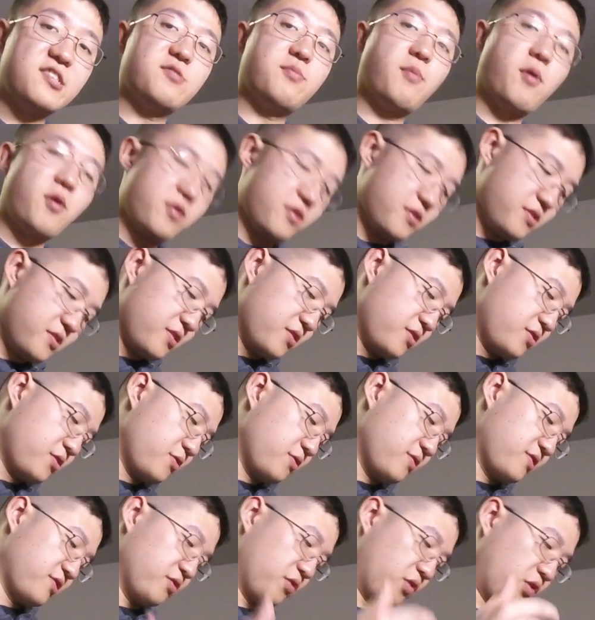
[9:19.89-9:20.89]
smart thing to
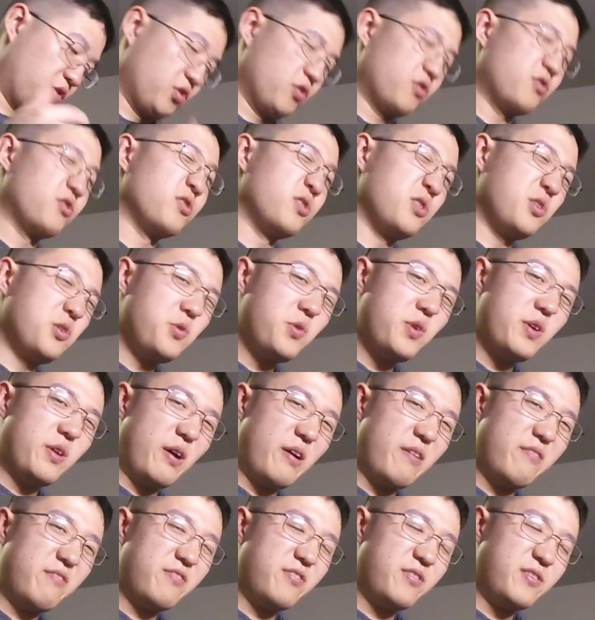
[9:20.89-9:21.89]
do is to glue it
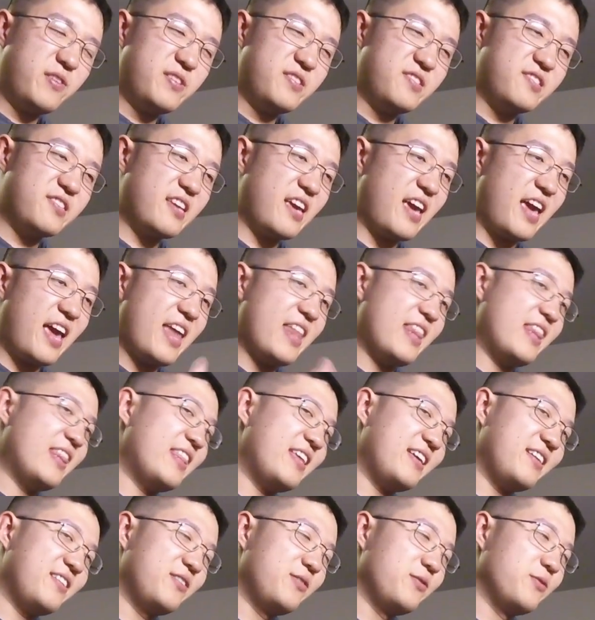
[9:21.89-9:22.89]
on first, and
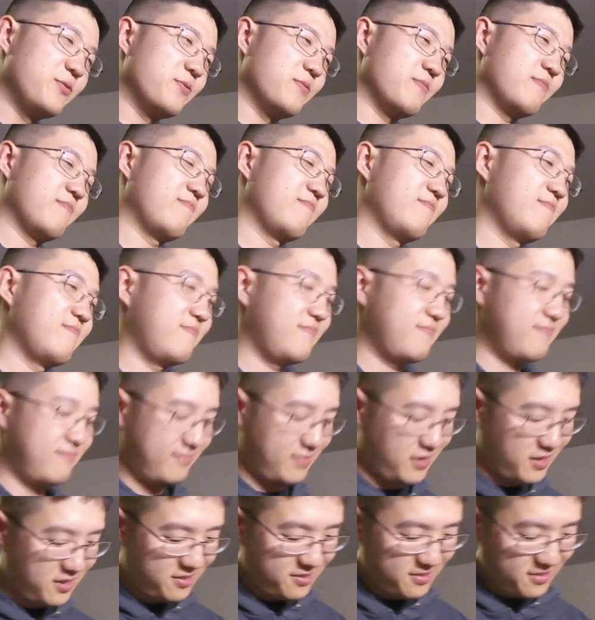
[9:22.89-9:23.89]
then do,
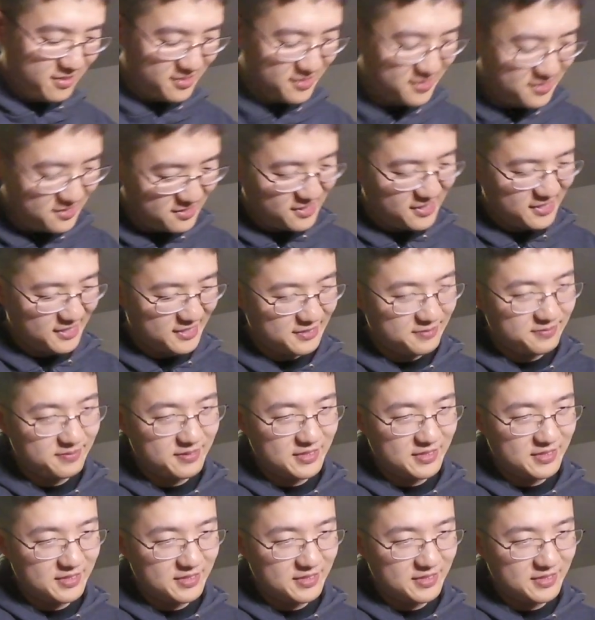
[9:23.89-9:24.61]
because it's like,